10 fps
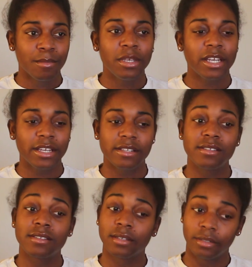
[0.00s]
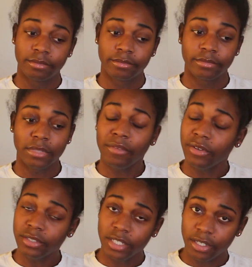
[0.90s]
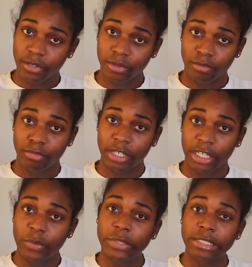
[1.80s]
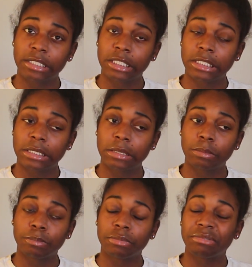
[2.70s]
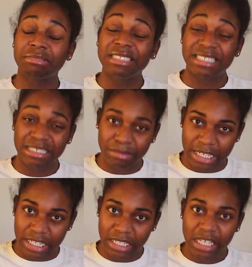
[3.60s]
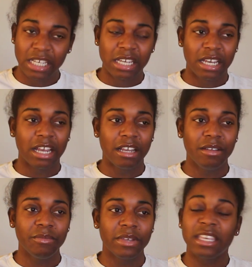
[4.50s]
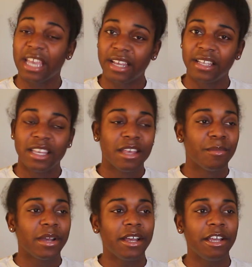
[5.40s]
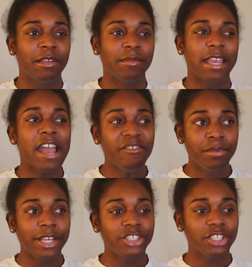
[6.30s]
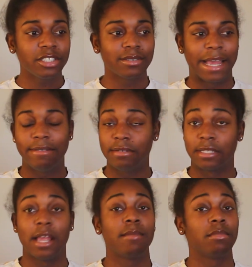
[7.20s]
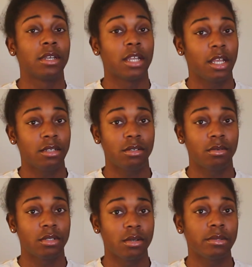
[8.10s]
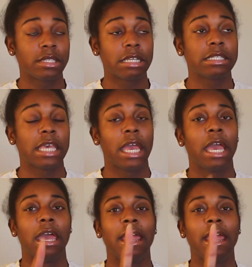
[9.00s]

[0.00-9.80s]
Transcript: because the first day home it was pretty bad. Yeah, but yeah, I have pictures. I'm not showing those to